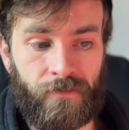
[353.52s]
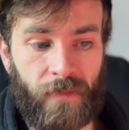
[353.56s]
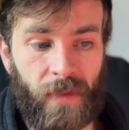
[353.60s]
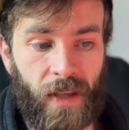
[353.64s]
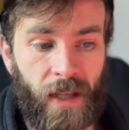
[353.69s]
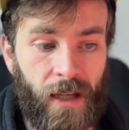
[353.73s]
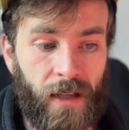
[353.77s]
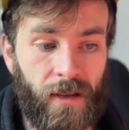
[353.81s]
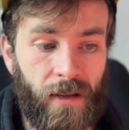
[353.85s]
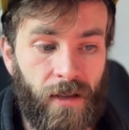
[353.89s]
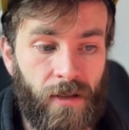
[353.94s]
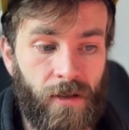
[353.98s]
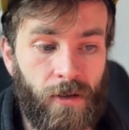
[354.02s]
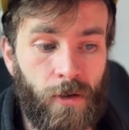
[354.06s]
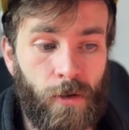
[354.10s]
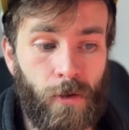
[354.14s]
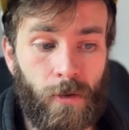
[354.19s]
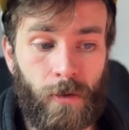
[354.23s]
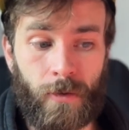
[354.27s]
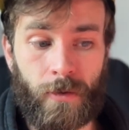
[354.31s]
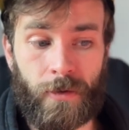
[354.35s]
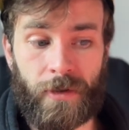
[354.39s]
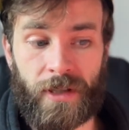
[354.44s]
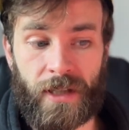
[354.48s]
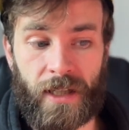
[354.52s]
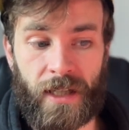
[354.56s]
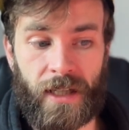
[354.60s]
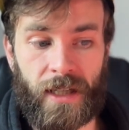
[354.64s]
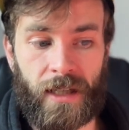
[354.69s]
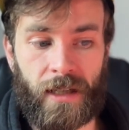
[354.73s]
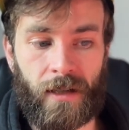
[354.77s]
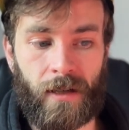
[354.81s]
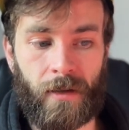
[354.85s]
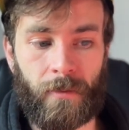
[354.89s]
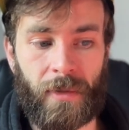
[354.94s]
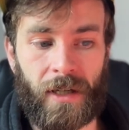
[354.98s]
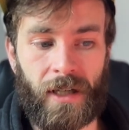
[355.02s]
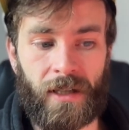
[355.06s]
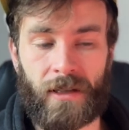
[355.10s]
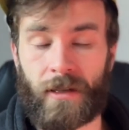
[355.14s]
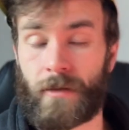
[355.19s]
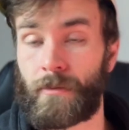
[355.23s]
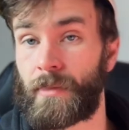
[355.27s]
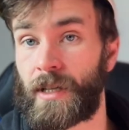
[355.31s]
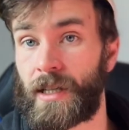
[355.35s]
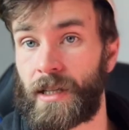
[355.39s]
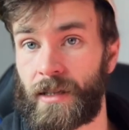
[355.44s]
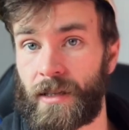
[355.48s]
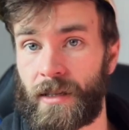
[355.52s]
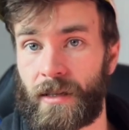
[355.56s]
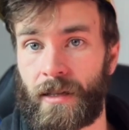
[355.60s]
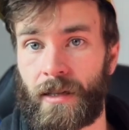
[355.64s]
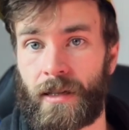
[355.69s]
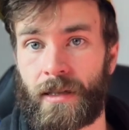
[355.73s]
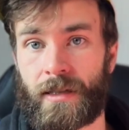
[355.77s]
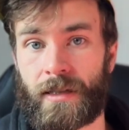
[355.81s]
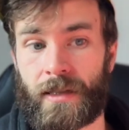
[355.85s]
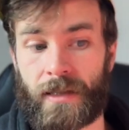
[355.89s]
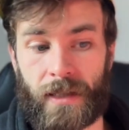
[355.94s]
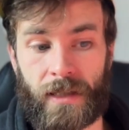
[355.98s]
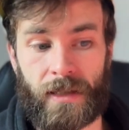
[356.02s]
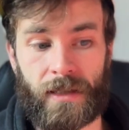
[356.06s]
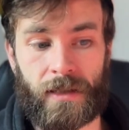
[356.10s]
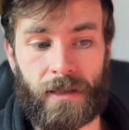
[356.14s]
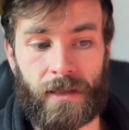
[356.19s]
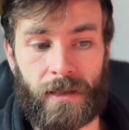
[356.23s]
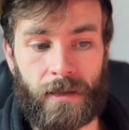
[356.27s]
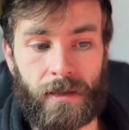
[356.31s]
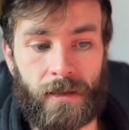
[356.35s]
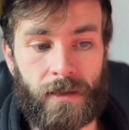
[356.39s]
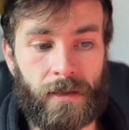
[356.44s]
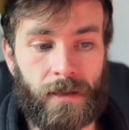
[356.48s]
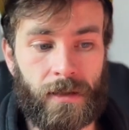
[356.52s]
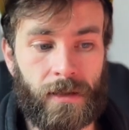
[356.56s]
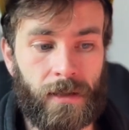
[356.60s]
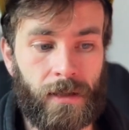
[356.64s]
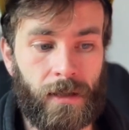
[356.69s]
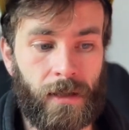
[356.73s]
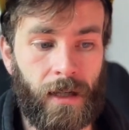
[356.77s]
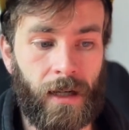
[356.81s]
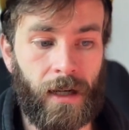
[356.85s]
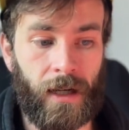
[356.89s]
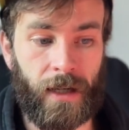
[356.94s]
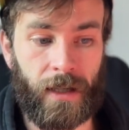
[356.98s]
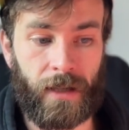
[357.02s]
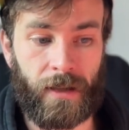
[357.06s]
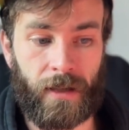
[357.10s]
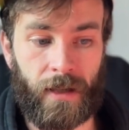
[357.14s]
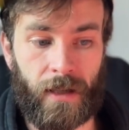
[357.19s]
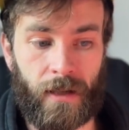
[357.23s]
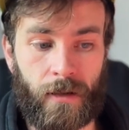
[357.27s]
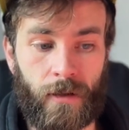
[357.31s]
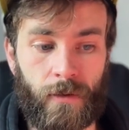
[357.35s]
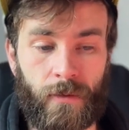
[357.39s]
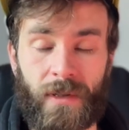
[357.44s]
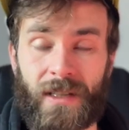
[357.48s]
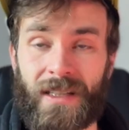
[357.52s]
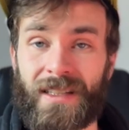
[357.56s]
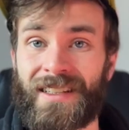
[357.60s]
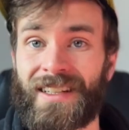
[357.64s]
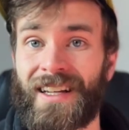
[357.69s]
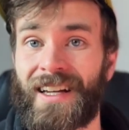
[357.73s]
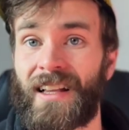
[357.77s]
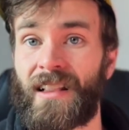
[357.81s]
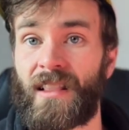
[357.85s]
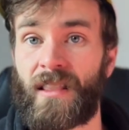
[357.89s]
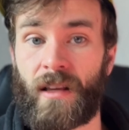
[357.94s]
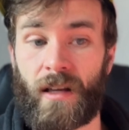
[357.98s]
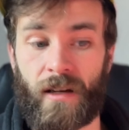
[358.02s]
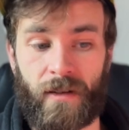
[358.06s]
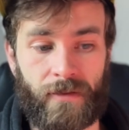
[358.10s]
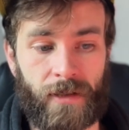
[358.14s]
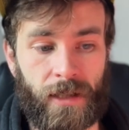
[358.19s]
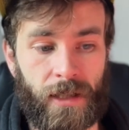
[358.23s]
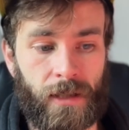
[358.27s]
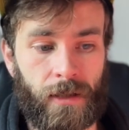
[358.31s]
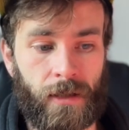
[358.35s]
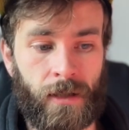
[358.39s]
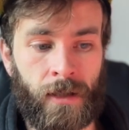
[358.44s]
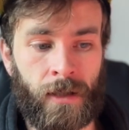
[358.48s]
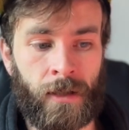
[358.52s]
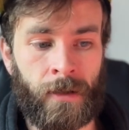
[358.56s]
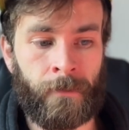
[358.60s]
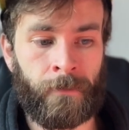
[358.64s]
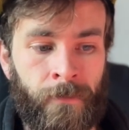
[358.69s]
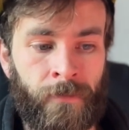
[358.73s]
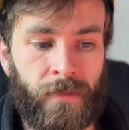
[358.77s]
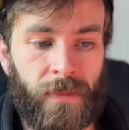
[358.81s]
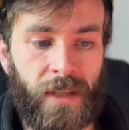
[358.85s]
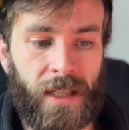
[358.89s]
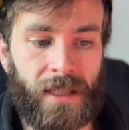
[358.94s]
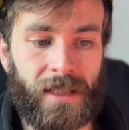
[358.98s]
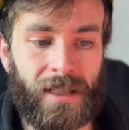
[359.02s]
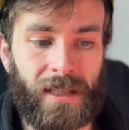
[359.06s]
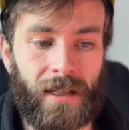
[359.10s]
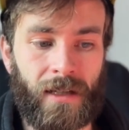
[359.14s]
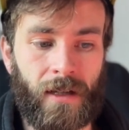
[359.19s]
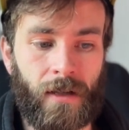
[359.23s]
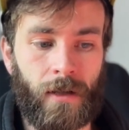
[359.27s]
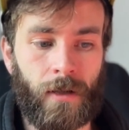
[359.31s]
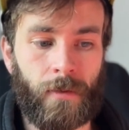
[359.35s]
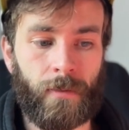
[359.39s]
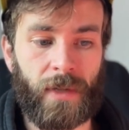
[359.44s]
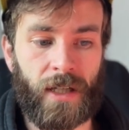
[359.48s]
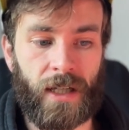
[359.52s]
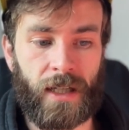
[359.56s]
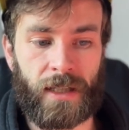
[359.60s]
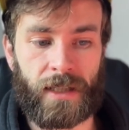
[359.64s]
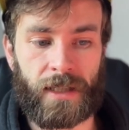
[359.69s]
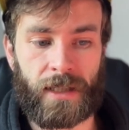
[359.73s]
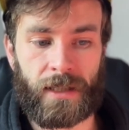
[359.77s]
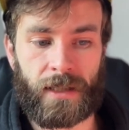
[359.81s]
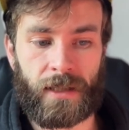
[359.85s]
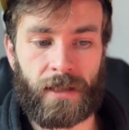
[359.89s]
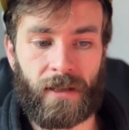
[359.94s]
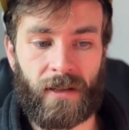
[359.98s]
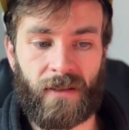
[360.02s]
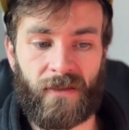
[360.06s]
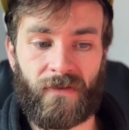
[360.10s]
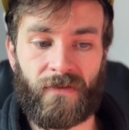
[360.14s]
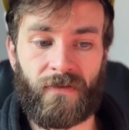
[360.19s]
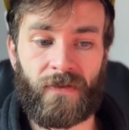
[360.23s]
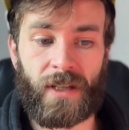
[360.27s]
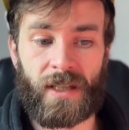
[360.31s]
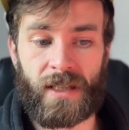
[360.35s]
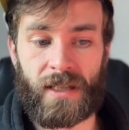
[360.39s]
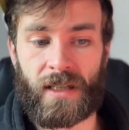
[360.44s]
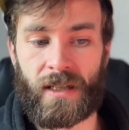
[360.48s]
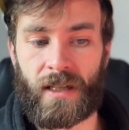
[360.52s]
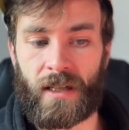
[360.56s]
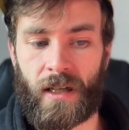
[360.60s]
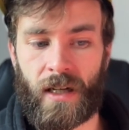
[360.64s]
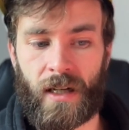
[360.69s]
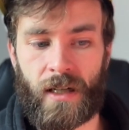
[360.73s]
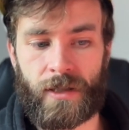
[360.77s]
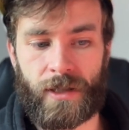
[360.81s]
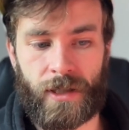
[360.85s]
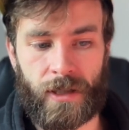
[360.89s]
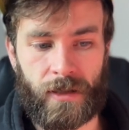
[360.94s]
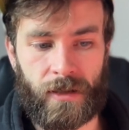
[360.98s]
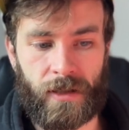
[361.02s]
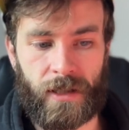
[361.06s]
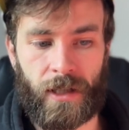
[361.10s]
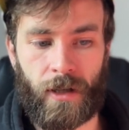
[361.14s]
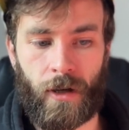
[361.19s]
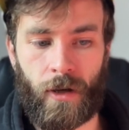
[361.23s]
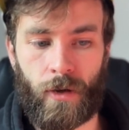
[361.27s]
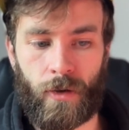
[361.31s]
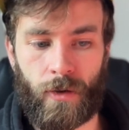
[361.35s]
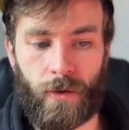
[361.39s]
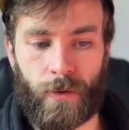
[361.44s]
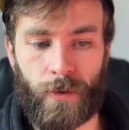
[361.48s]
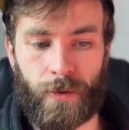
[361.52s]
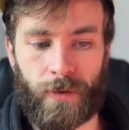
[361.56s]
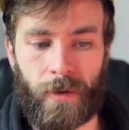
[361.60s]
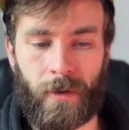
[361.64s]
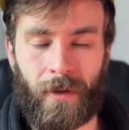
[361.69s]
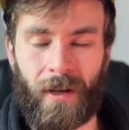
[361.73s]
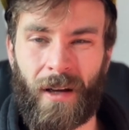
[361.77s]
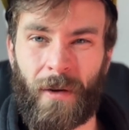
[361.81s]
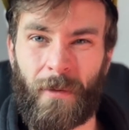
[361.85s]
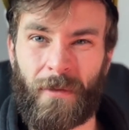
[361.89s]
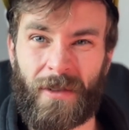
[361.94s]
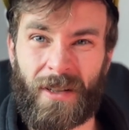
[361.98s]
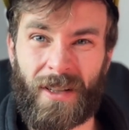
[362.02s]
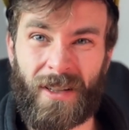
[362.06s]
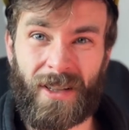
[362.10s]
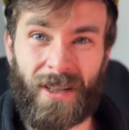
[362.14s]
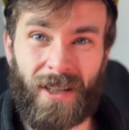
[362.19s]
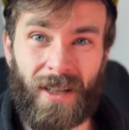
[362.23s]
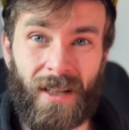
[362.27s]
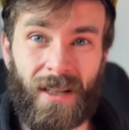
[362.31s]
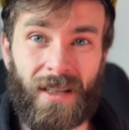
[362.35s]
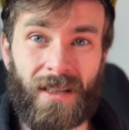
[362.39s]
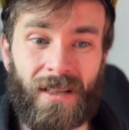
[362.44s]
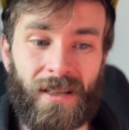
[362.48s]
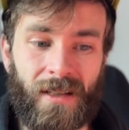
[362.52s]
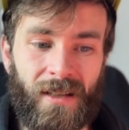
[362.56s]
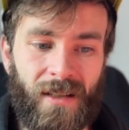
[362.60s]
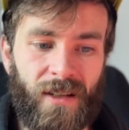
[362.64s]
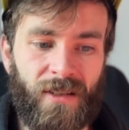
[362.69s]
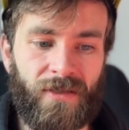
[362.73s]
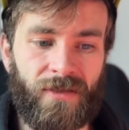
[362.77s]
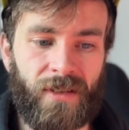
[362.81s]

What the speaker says: And the cool thing about the marathon distance, I think, the reason I love it, is that our body can physiologically hold just enough